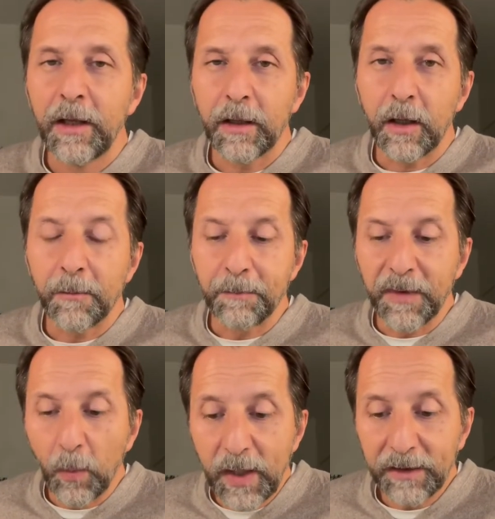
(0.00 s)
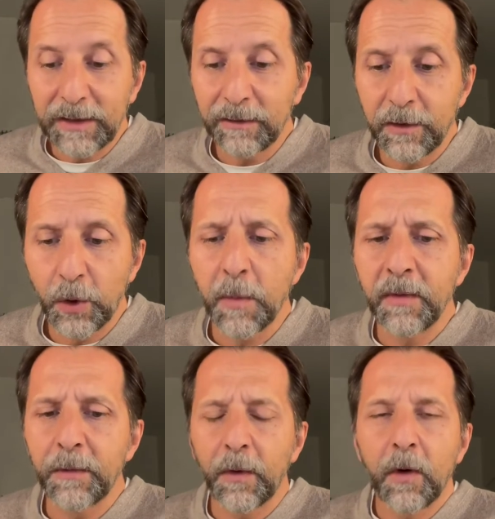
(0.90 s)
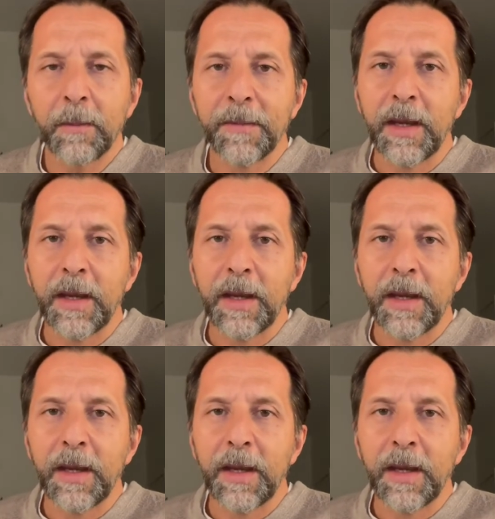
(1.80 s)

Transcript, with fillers: um, where Dante is coming from